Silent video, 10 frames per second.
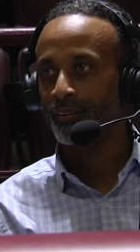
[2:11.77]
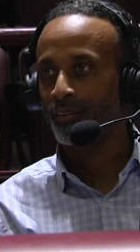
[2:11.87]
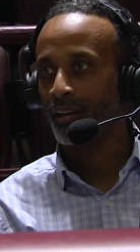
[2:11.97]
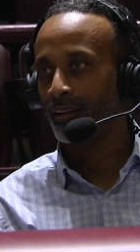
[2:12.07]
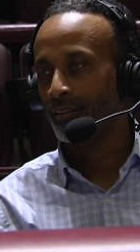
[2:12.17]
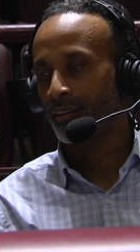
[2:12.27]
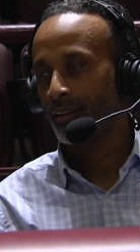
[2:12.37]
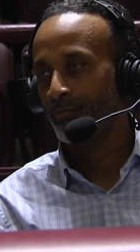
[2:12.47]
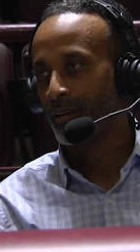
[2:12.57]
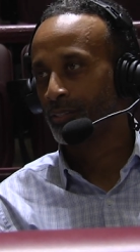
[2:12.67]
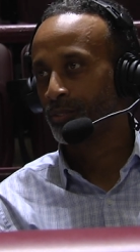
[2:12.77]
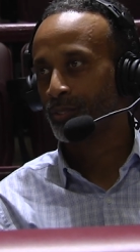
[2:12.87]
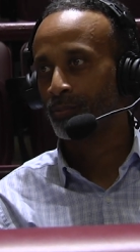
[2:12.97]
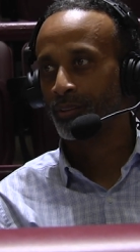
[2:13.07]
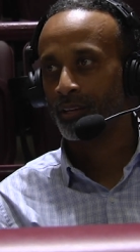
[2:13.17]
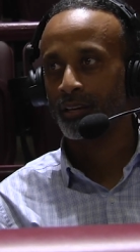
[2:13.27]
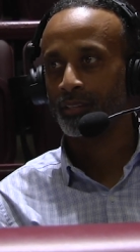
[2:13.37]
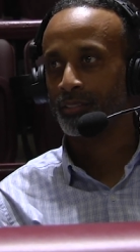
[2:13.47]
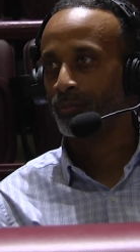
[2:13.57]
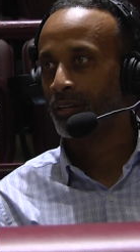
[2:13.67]
they they made us do some
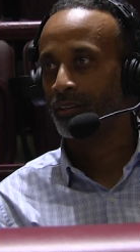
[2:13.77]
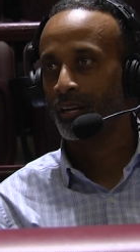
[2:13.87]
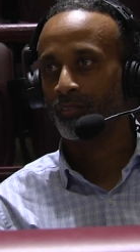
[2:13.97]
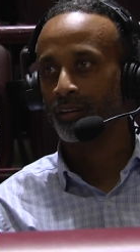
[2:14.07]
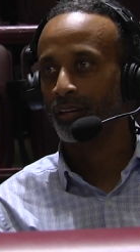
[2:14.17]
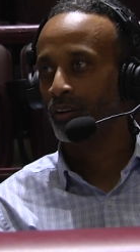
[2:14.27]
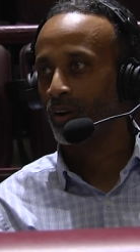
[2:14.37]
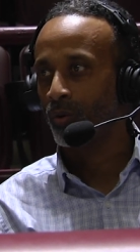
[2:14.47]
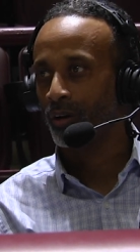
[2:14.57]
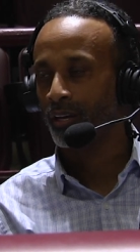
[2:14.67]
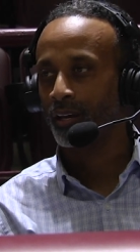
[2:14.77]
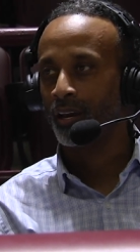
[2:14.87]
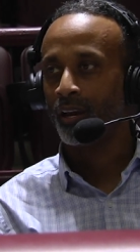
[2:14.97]
things, and we could never get going.